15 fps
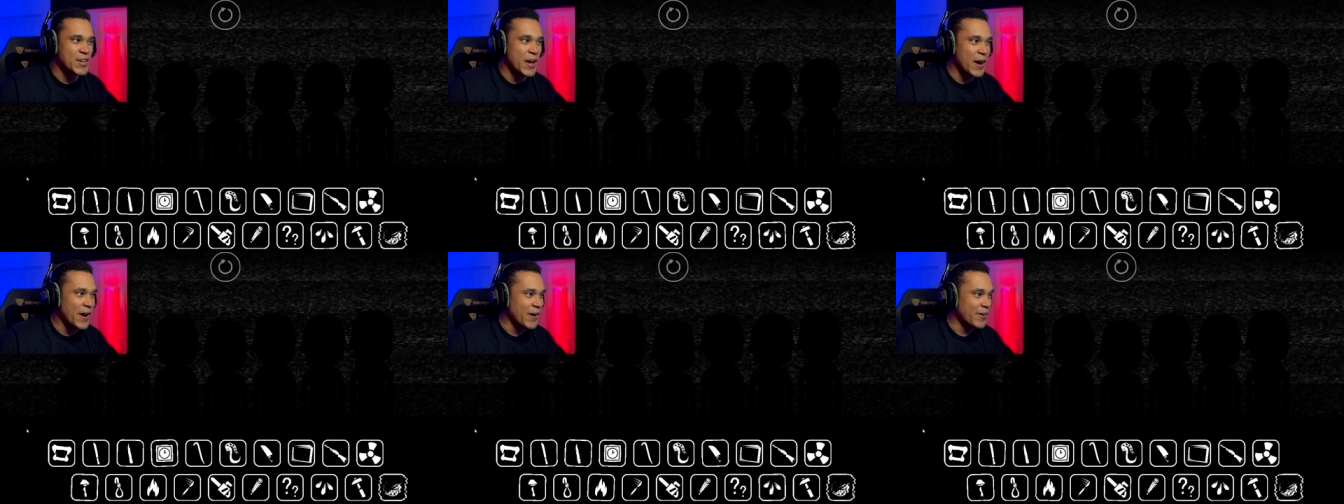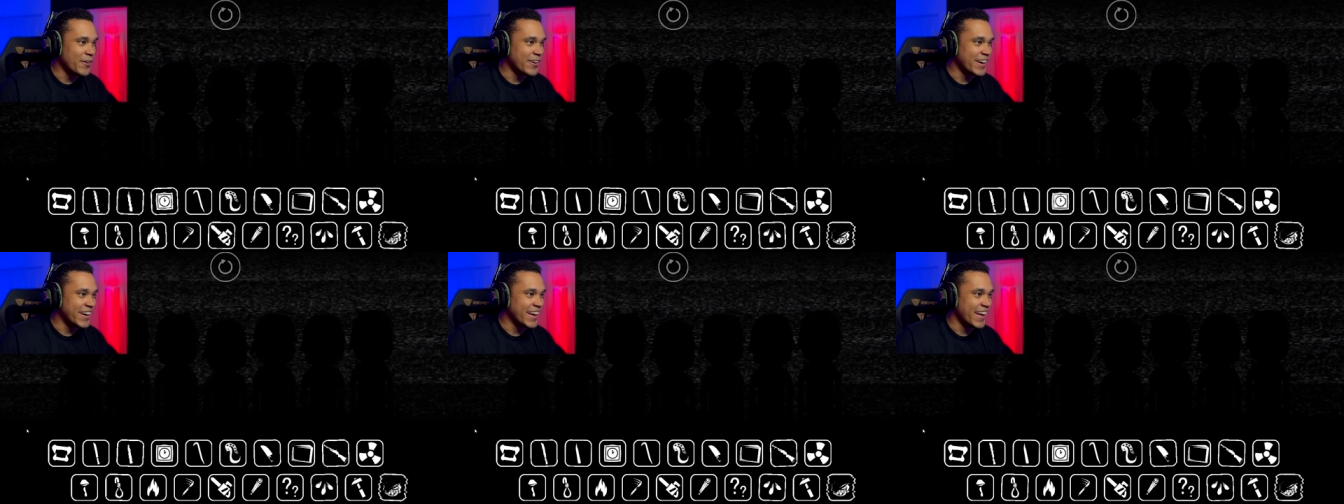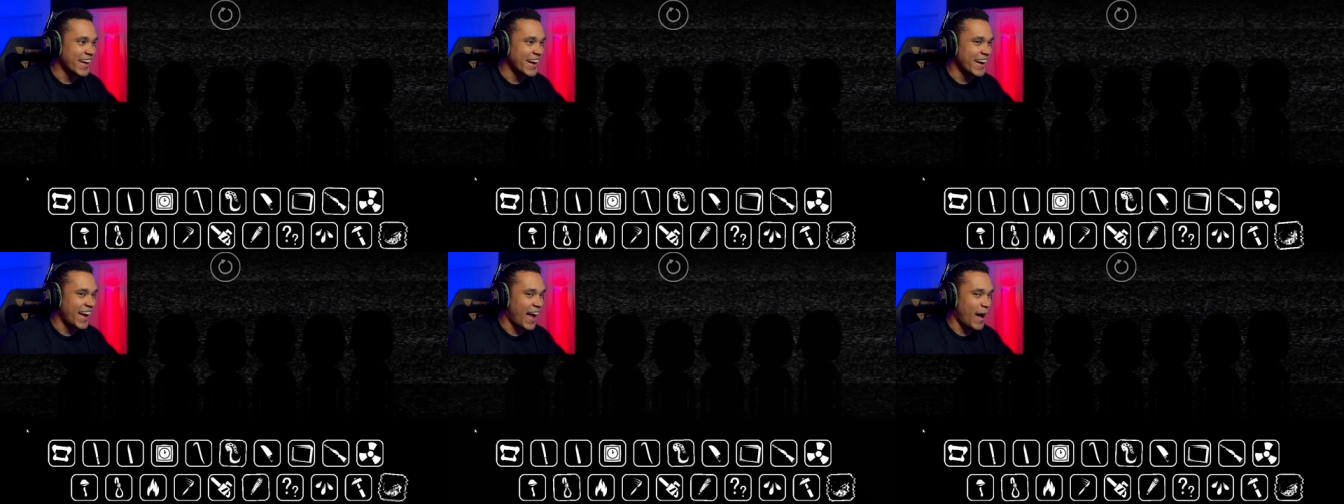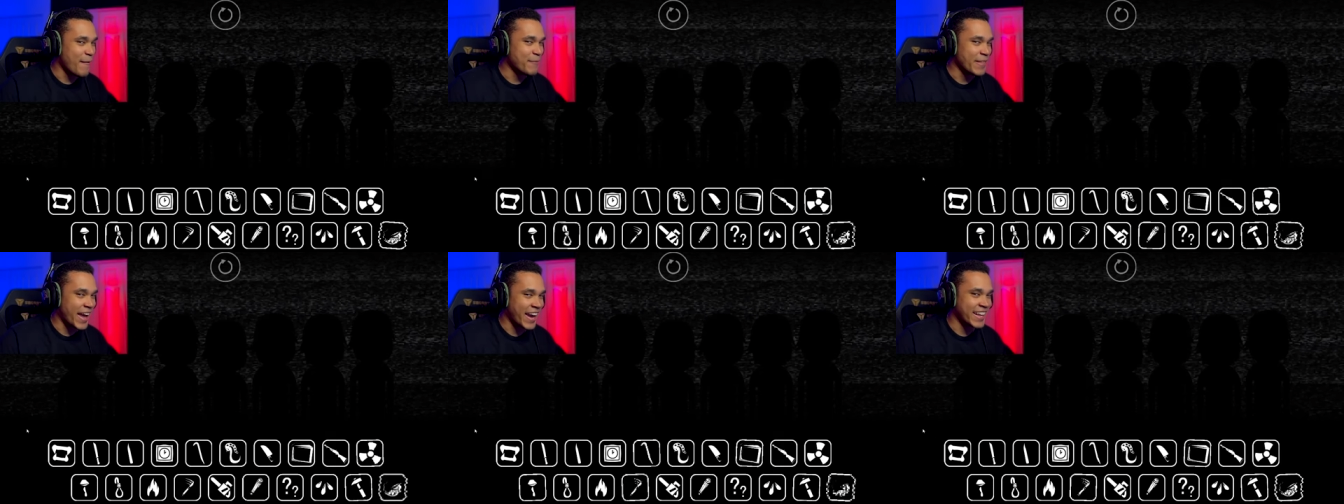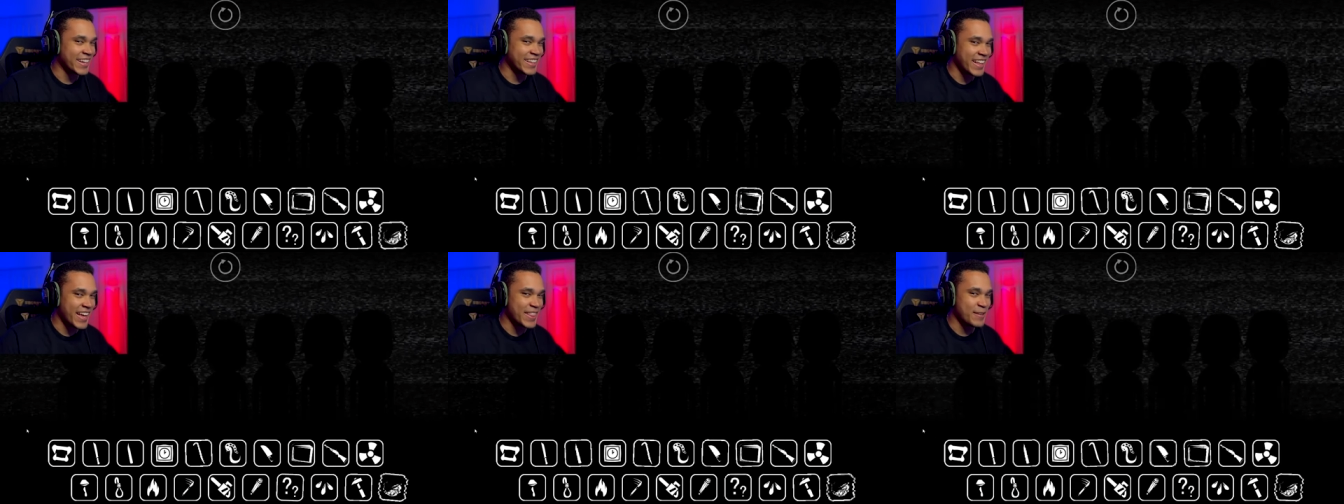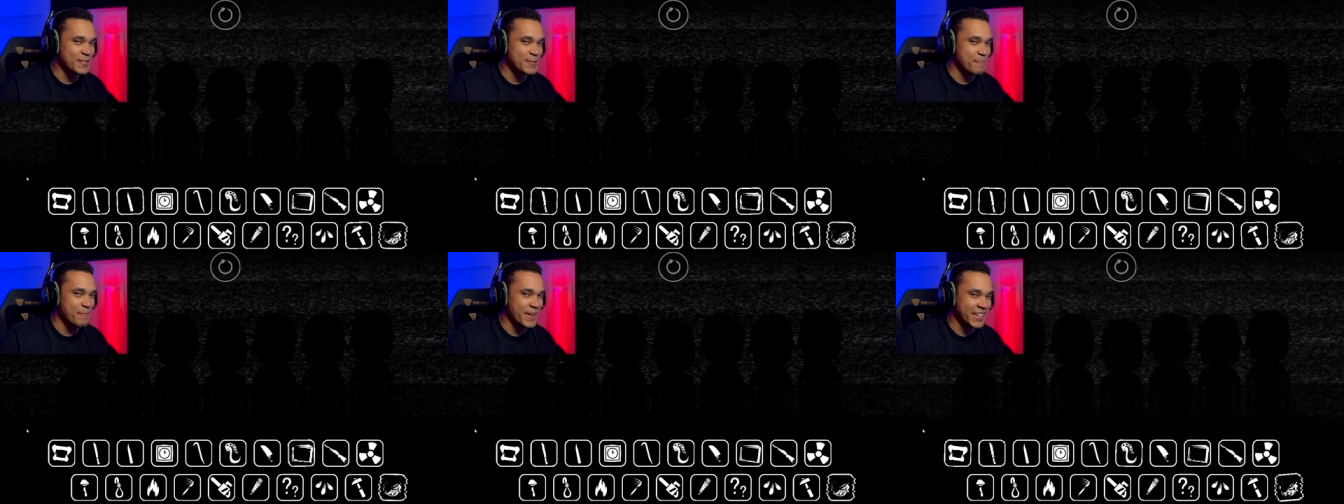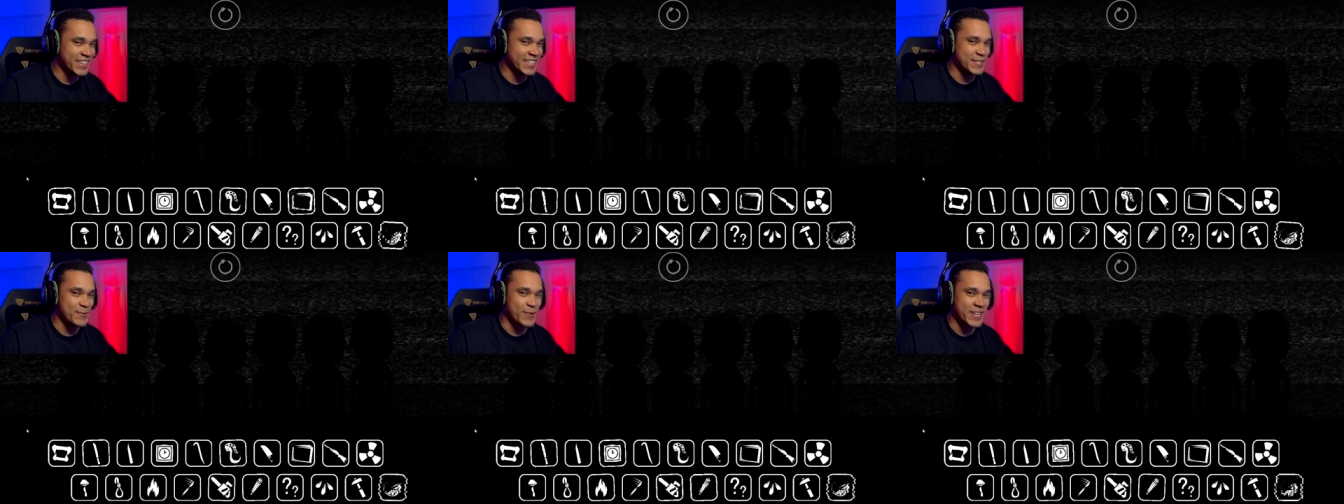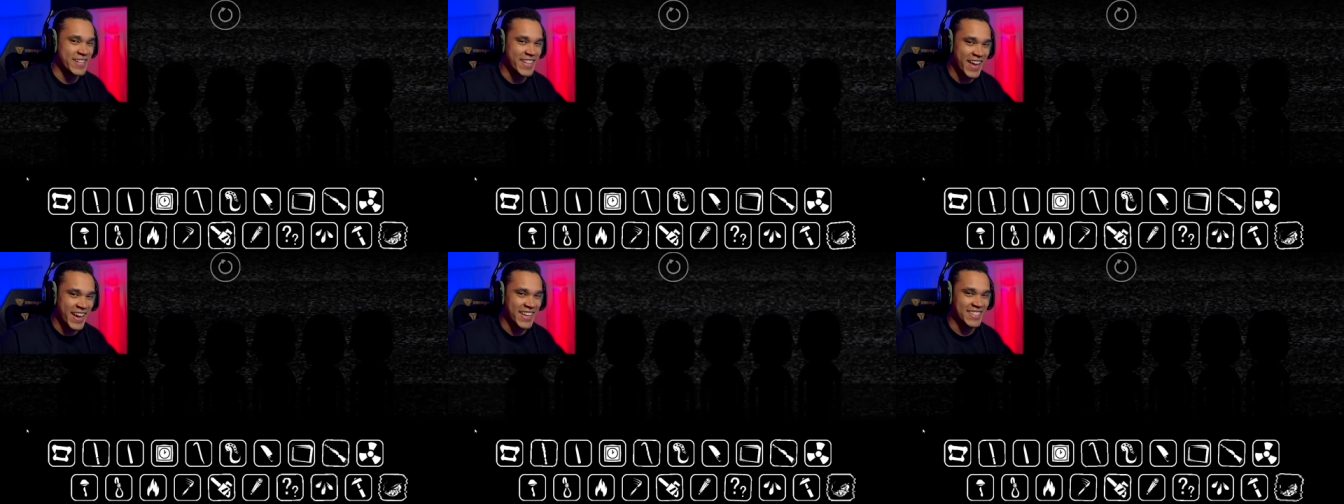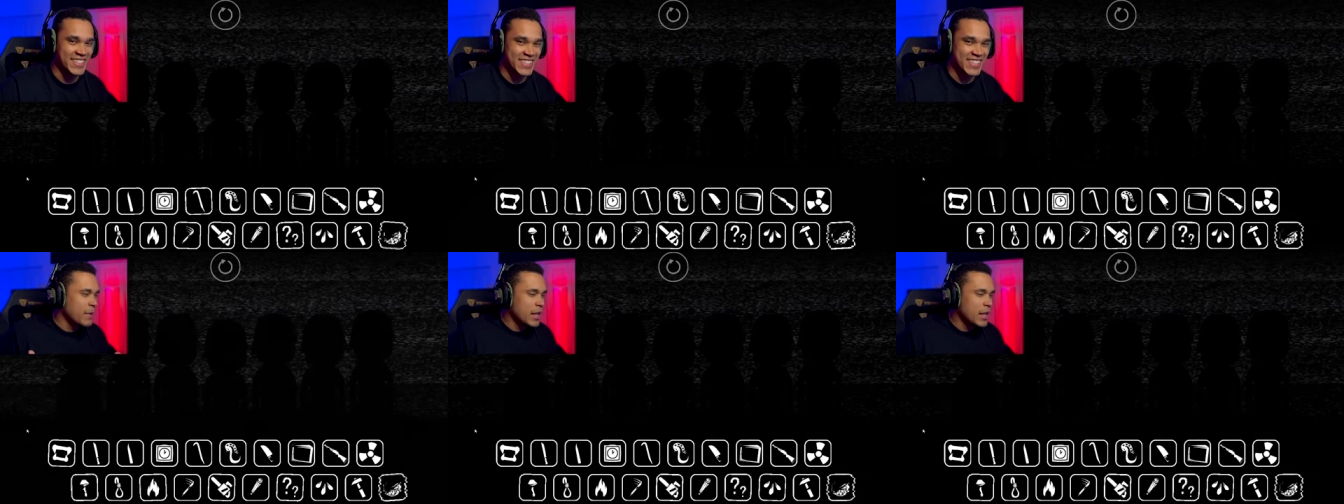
no. I'm not gonna lie, those melodies were nice.